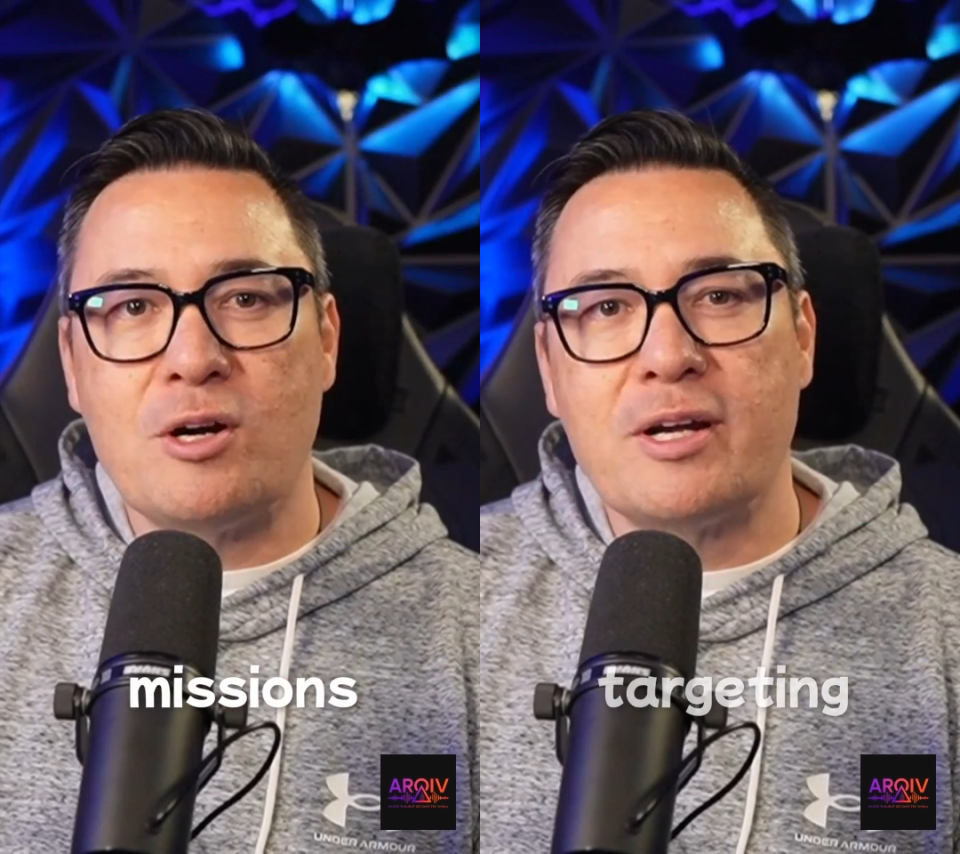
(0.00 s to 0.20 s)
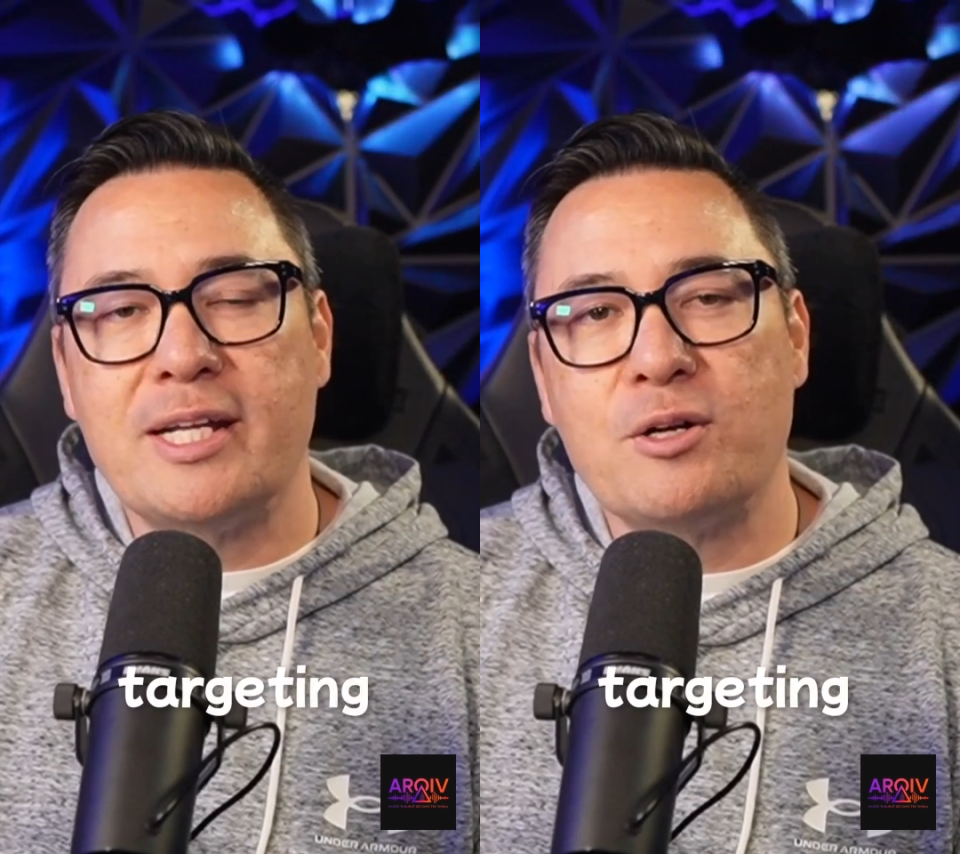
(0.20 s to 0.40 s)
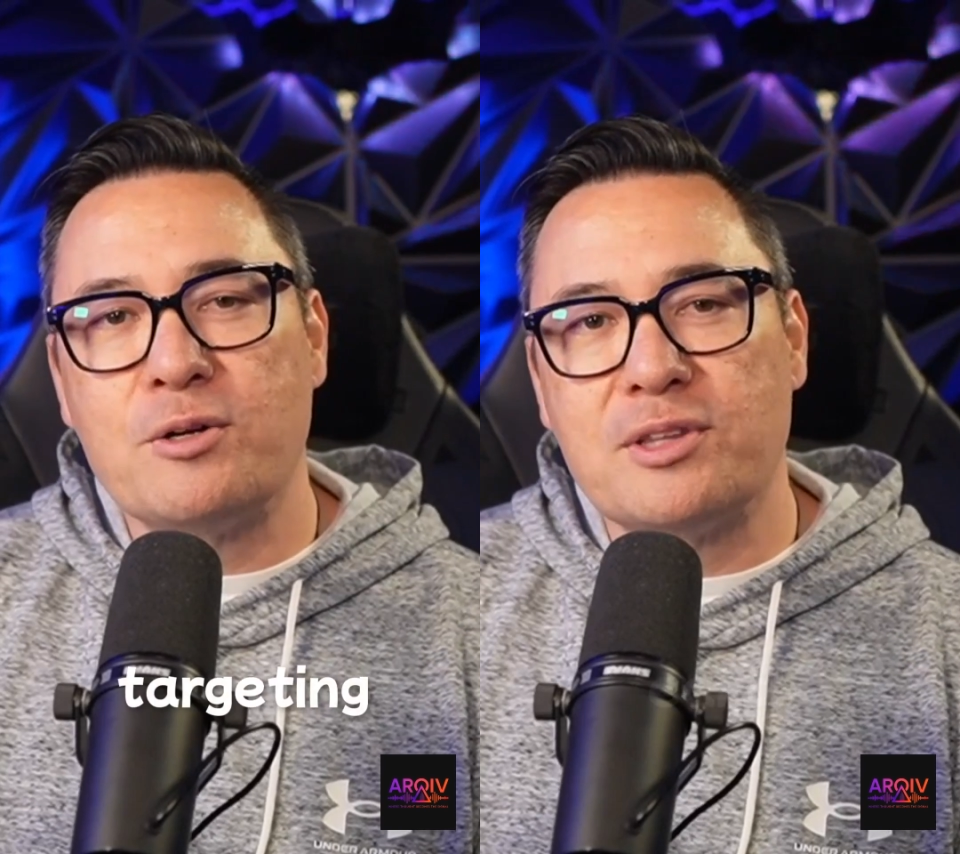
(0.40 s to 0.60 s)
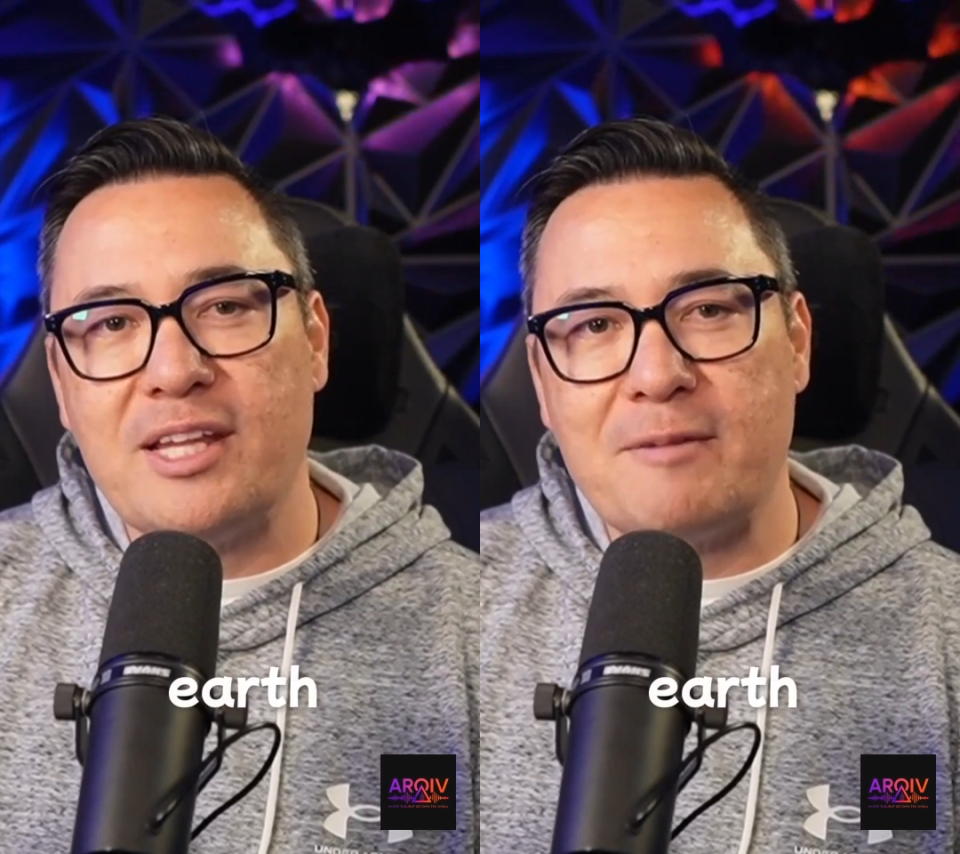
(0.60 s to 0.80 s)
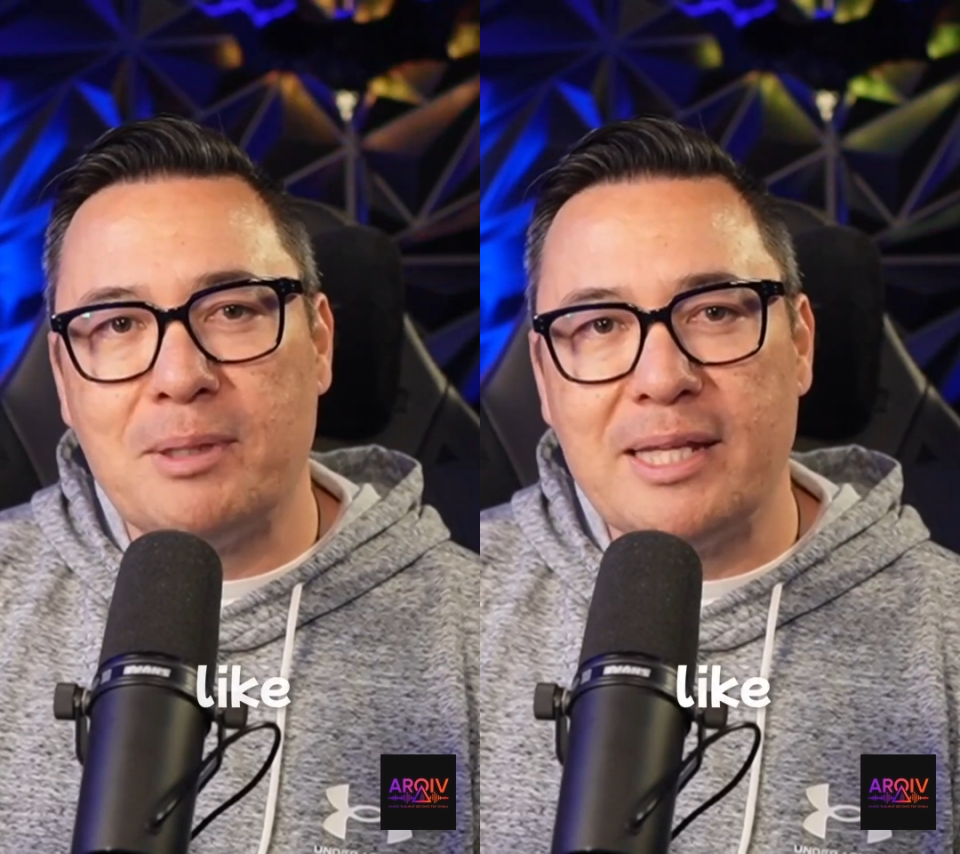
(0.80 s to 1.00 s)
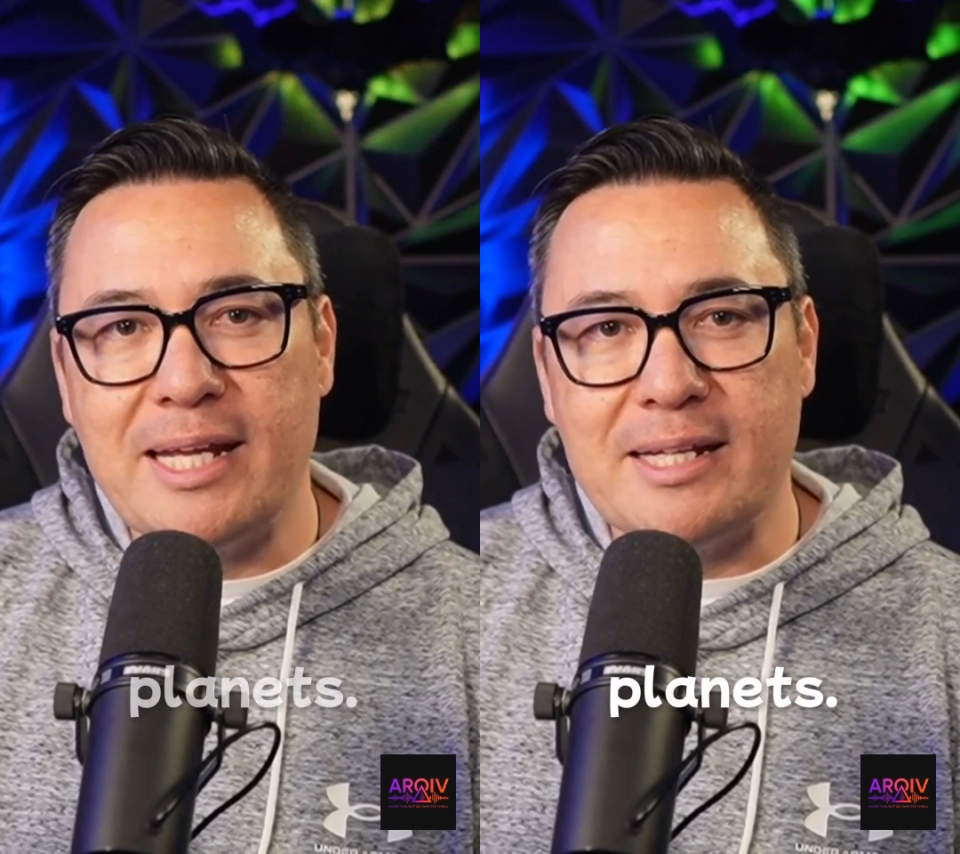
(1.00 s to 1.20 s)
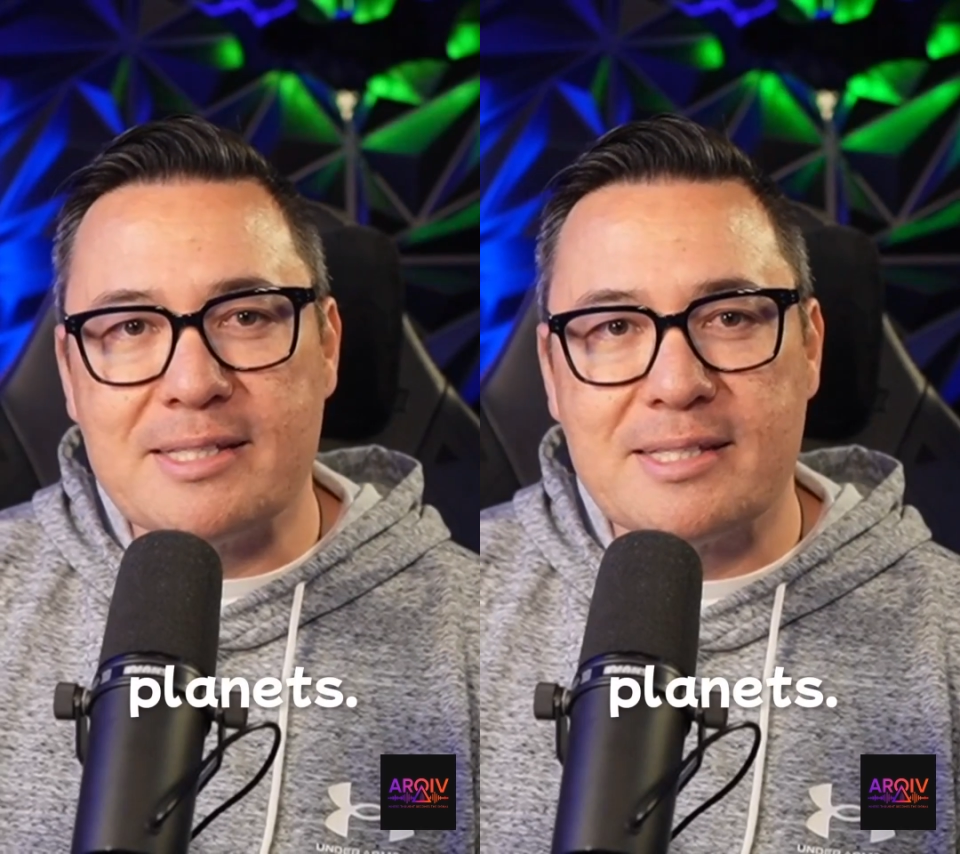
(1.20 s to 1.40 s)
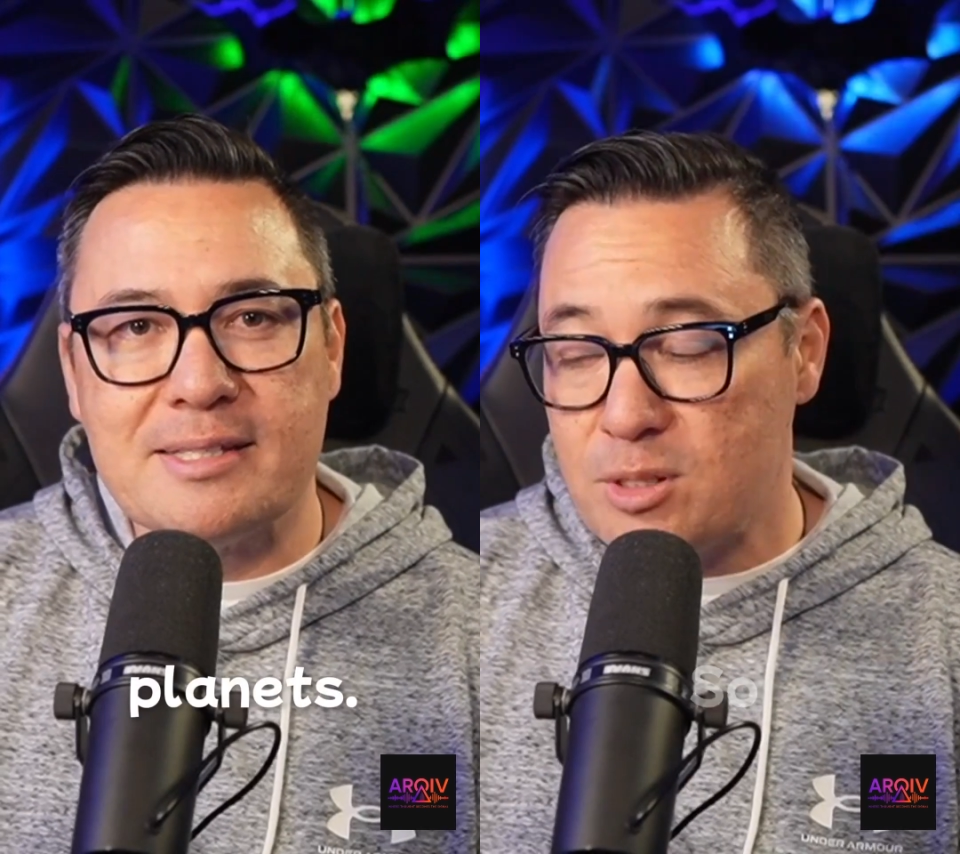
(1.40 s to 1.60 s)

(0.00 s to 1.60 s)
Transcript: targeting Earth like planets.